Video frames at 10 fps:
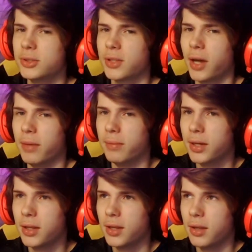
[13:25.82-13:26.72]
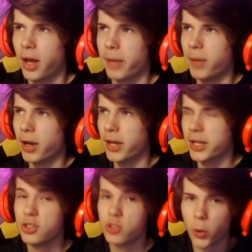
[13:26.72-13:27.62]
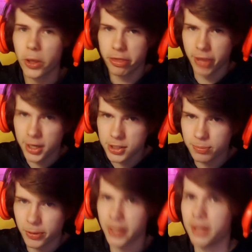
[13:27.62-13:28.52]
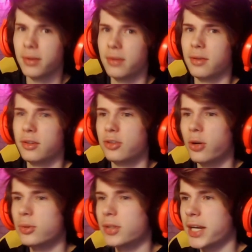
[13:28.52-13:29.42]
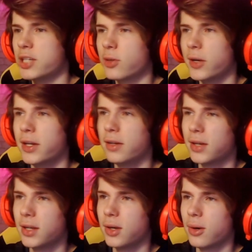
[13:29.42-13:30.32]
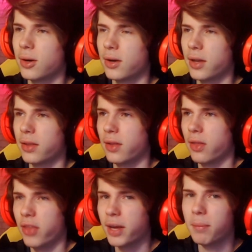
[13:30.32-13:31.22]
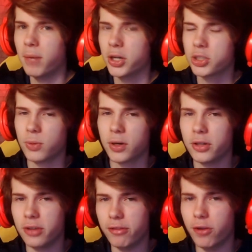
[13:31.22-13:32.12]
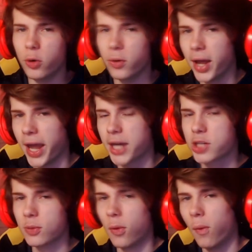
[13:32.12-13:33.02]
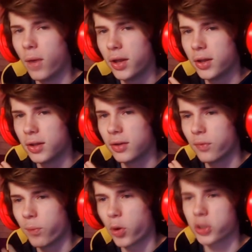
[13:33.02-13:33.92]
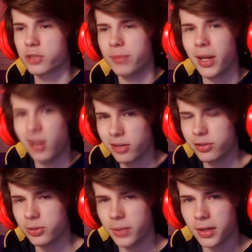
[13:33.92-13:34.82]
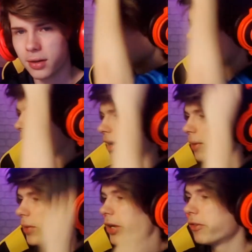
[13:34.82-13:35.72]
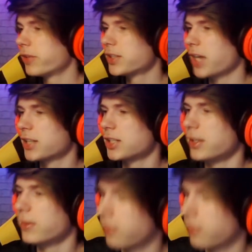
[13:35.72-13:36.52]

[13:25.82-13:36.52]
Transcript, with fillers: I'm I, I enjoy things, but I don't enjoy it that much where I devote actual parts of my life to it. Um, but if it's actually